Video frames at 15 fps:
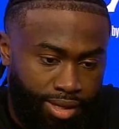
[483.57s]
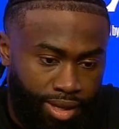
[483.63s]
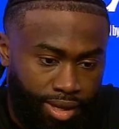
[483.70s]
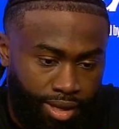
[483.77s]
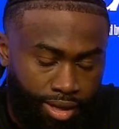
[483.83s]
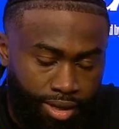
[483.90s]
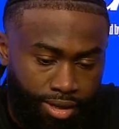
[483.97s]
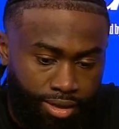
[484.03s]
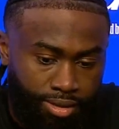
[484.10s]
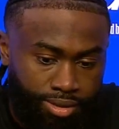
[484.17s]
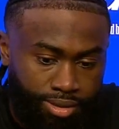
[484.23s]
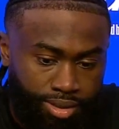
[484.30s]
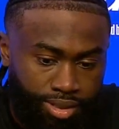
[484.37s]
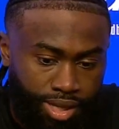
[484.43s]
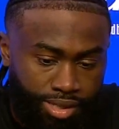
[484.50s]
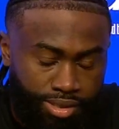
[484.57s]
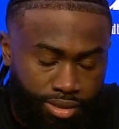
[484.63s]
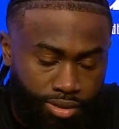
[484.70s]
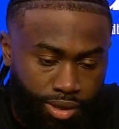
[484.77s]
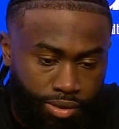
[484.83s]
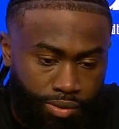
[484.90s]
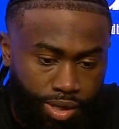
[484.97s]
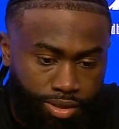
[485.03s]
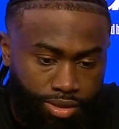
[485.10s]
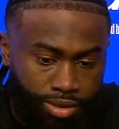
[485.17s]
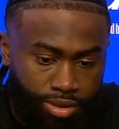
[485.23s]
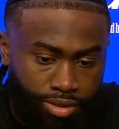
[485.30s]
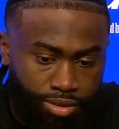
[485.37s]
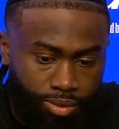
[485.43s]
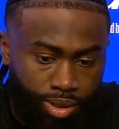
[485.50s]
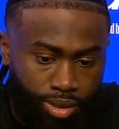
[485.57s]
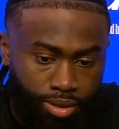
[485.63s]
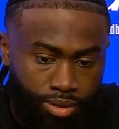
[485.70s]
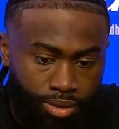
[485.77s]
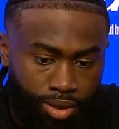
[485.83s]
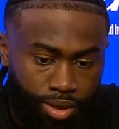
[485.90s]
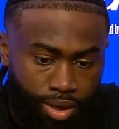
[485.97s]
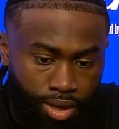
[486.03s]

think that's a great question as well.